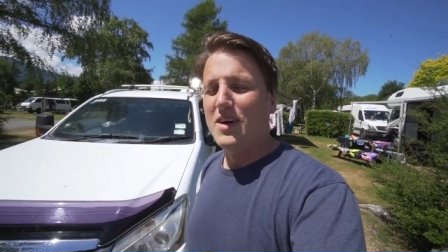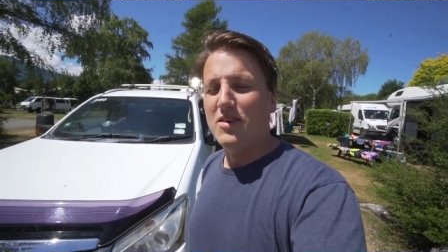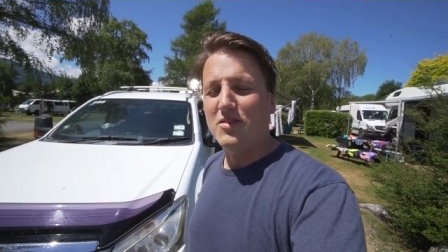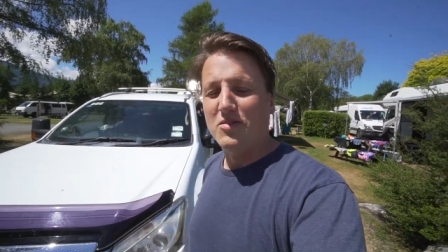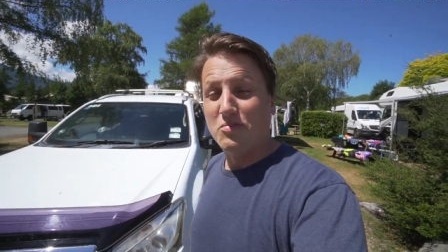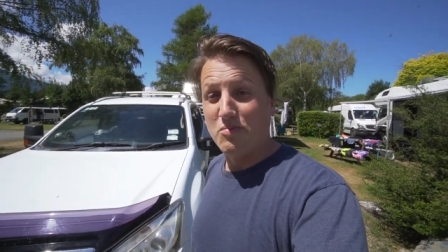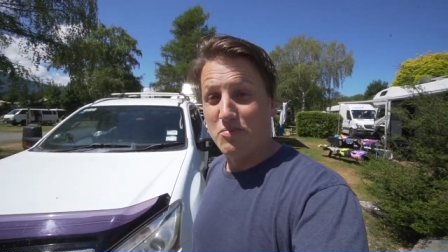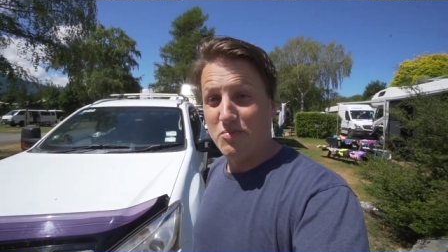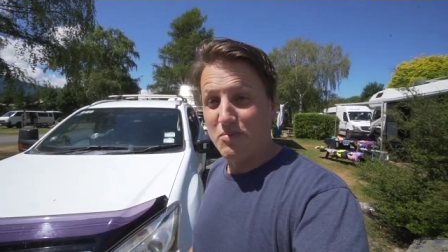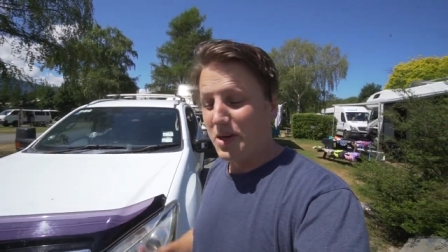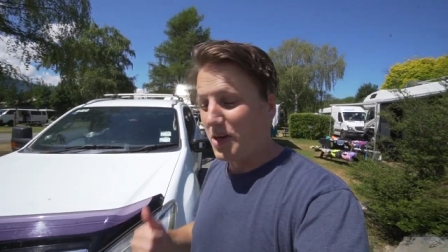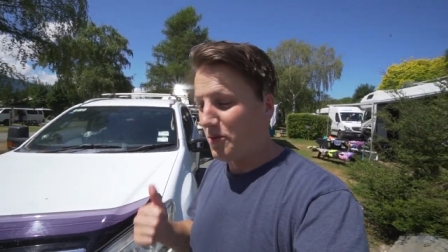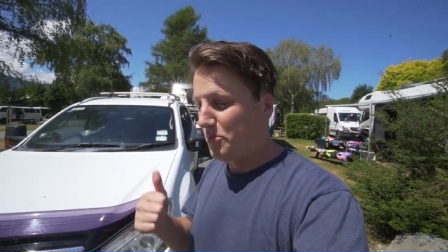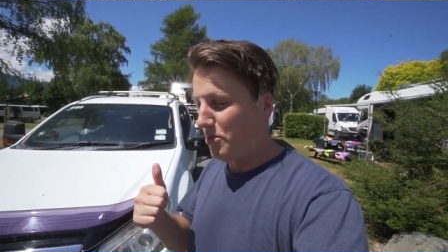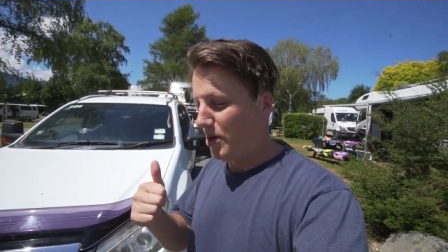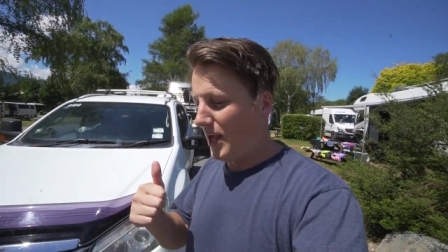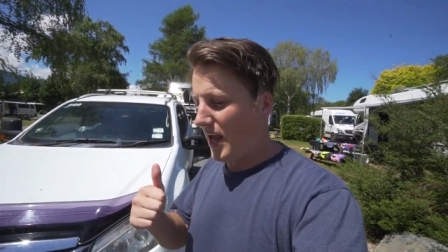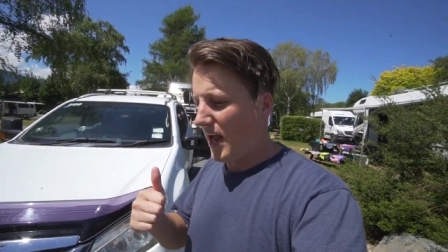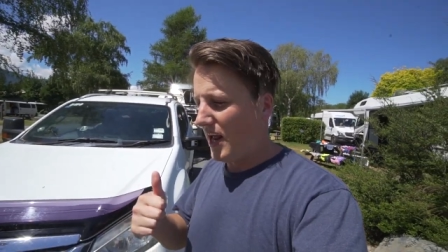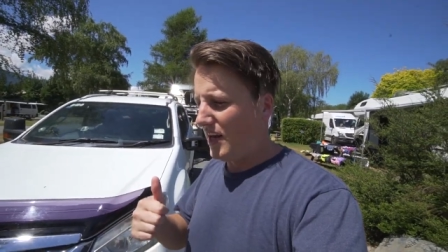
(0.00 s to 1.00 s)
it's been
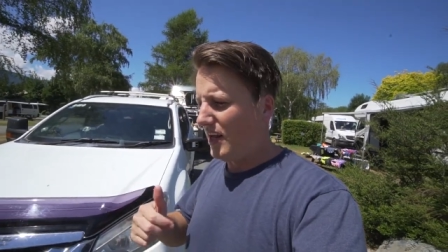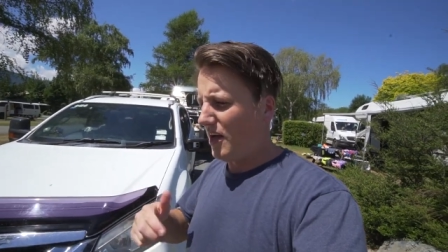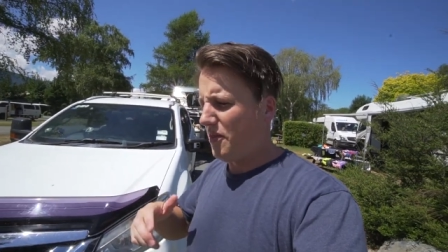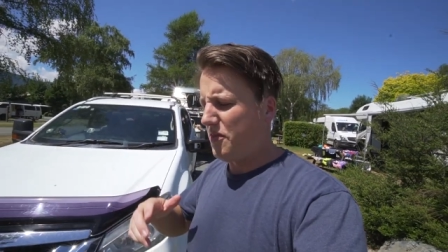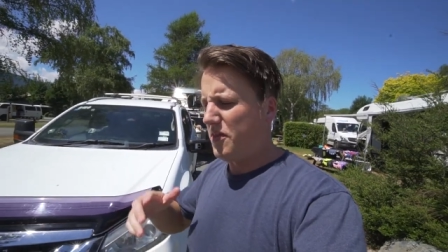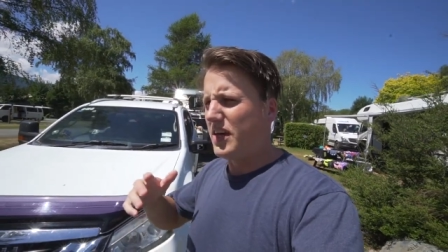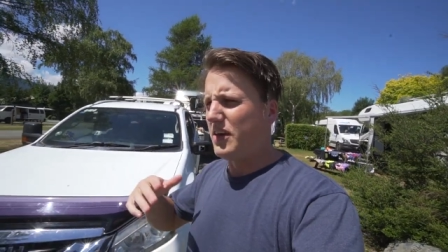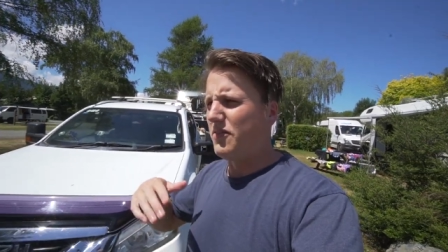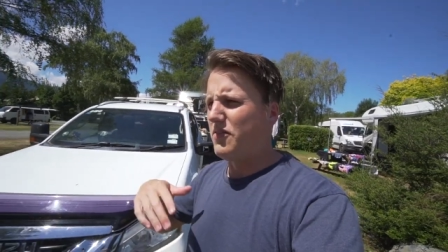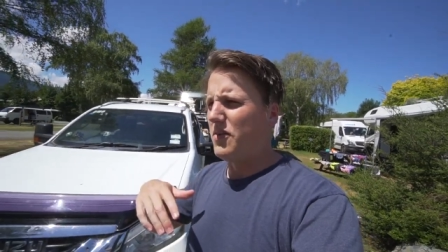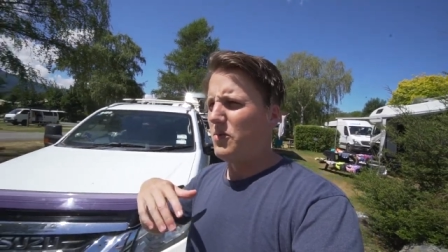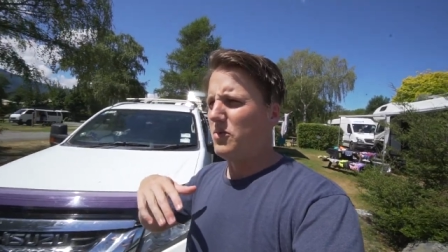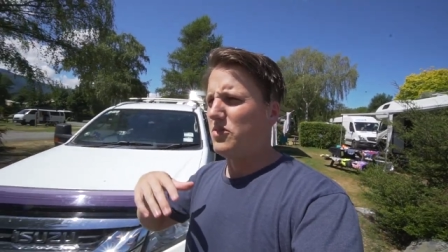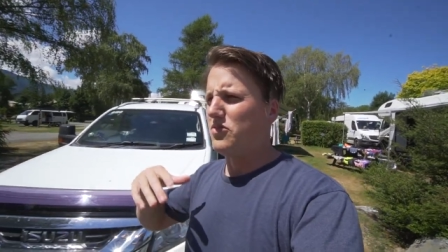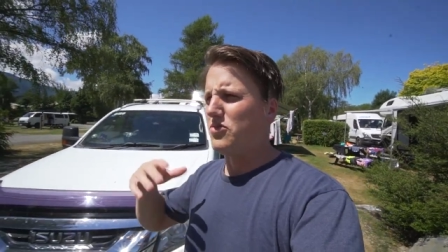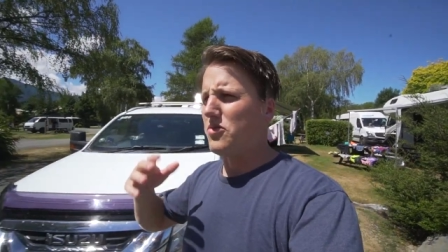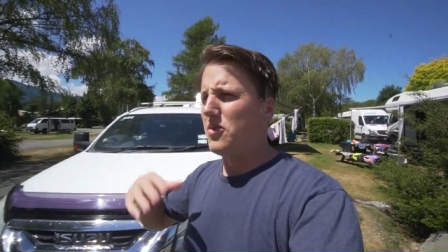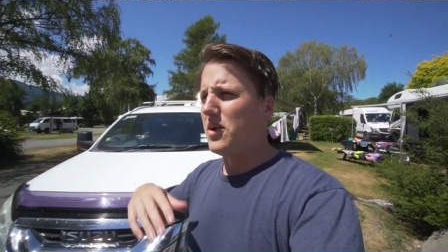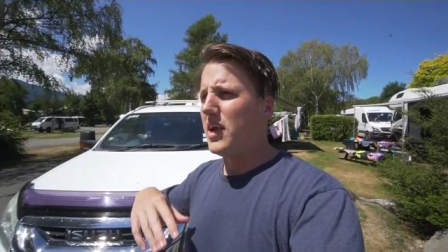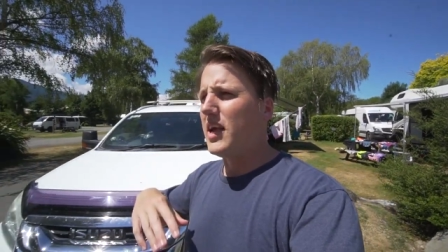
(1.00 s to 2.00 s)
pretty handy. I think if it
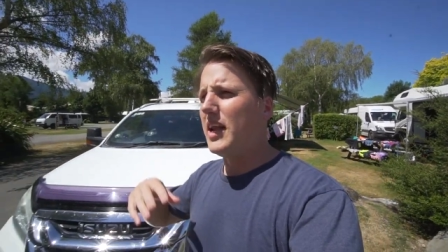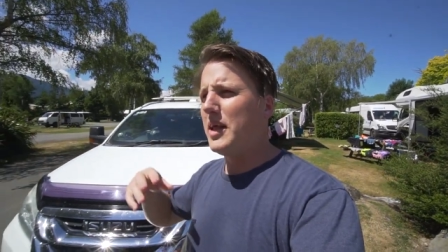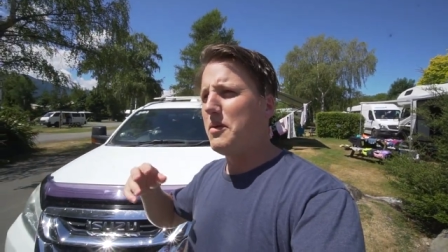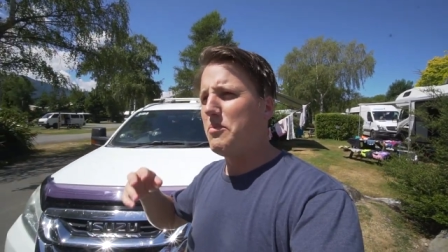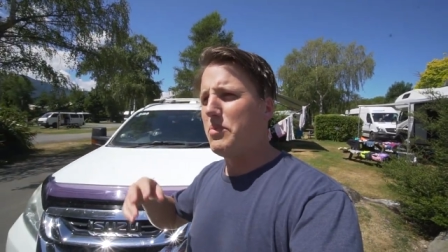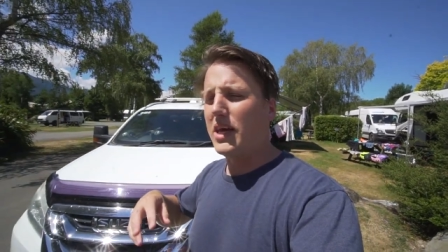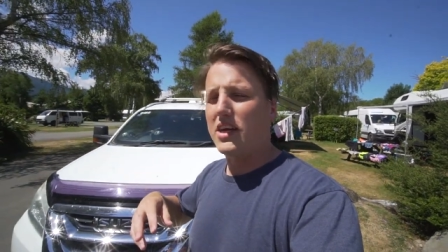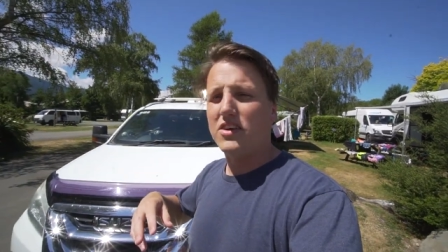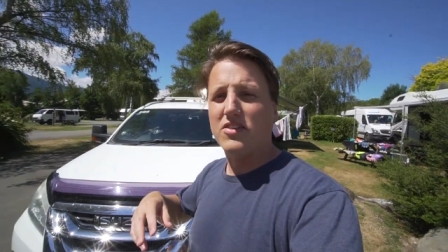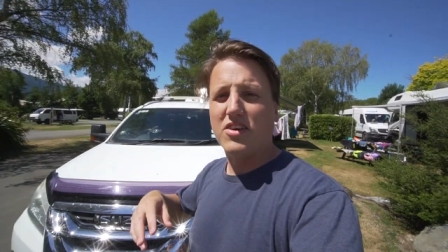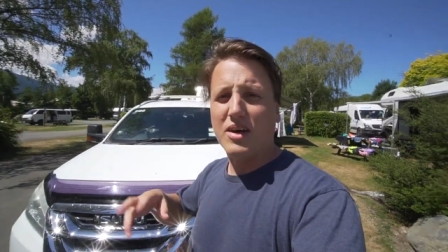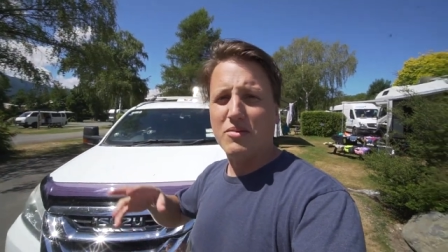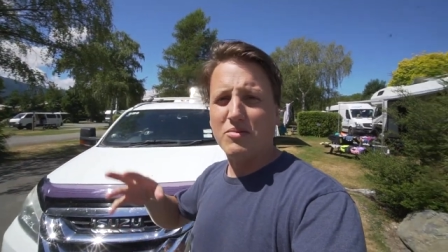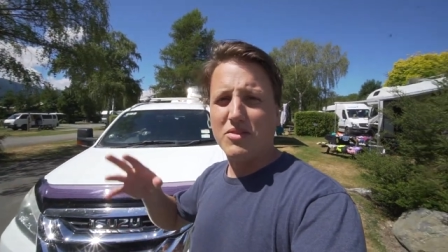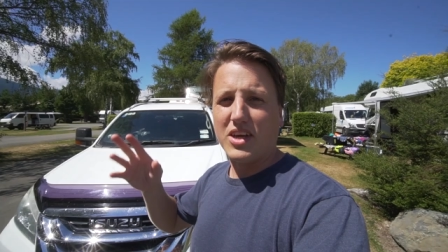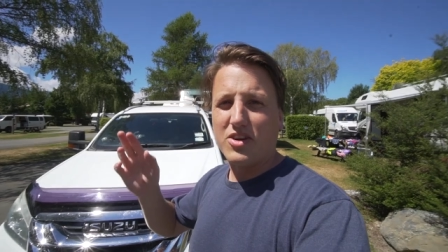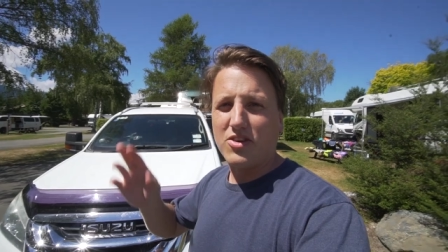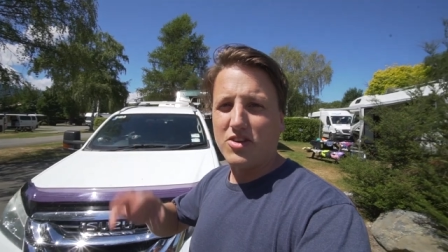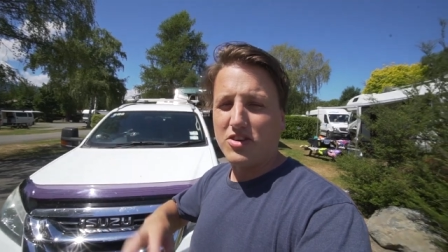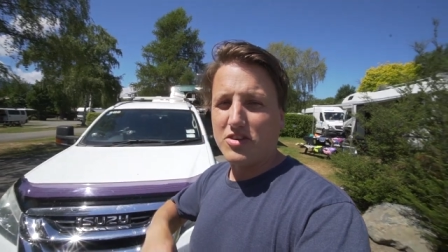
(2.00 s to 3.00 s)
was really peak times
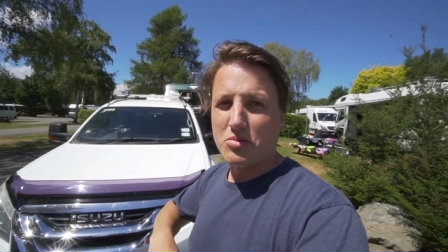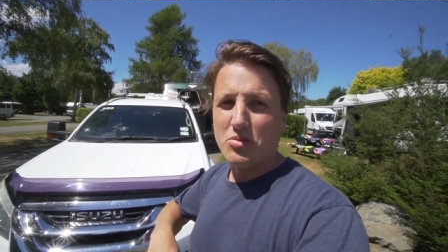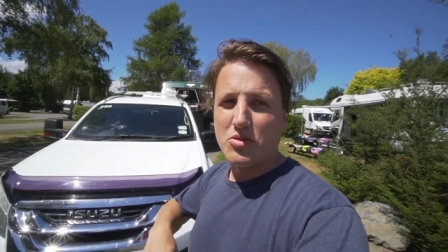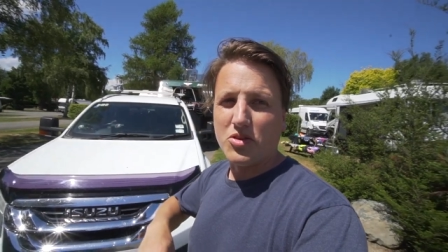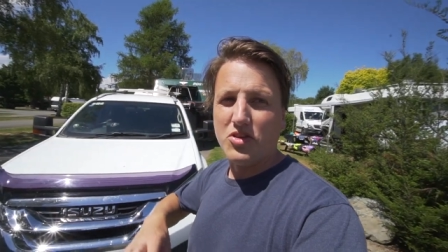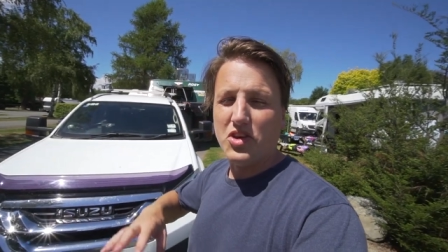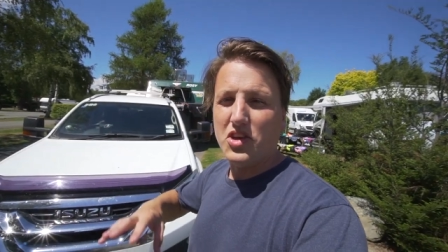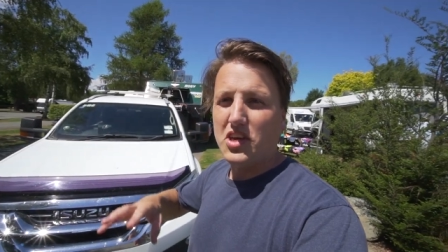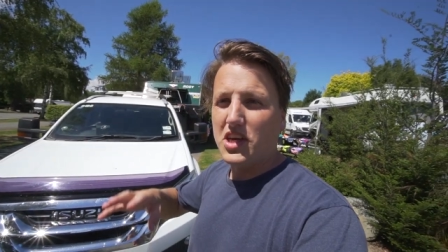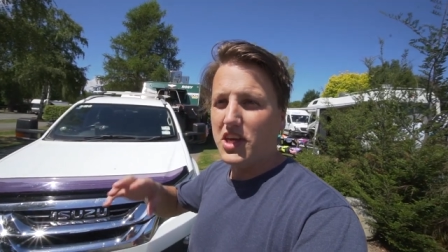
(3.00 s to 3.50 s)
like Christmas and New